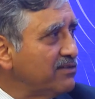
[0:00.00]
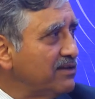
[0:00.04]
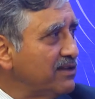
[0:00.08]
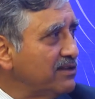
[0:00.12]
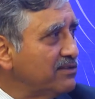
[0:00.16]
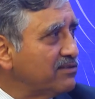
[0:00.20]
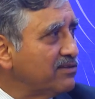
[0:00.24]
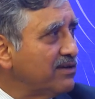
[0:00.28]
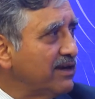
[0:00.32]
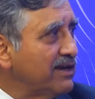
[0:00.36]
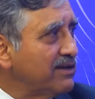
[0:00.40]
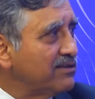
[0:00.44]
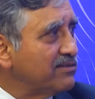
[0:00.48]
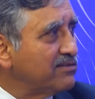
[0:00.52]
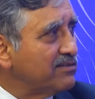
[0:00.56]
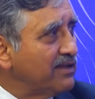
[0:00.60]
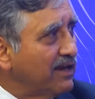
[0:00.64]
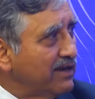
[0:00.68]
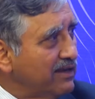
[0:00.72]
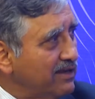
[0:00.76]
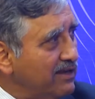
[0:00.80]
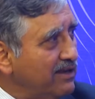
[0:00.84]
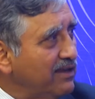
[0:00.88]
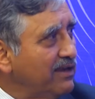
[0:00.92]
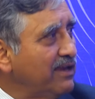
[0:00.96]
threats that
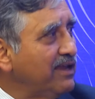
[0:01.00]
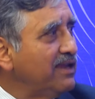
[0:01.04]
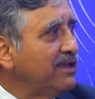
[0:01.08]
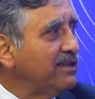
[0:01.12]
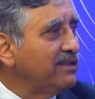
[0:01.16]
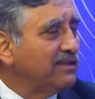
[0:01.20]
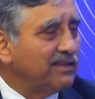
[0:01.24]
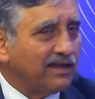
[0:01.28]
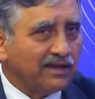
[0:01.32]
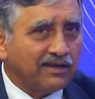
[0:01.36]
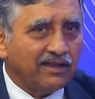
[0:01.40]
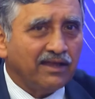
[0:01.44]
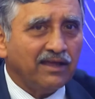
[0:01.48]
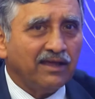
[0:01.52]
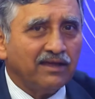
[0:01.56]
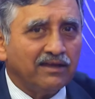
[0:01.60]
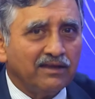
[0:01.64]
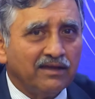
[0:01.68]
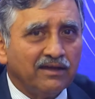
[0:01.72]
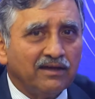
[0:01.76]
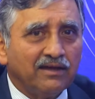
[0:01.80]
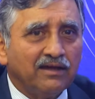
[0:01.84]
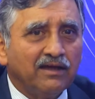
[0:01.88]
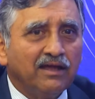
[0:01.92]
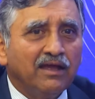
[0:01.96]
agree in that
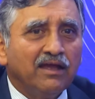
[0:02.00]
area,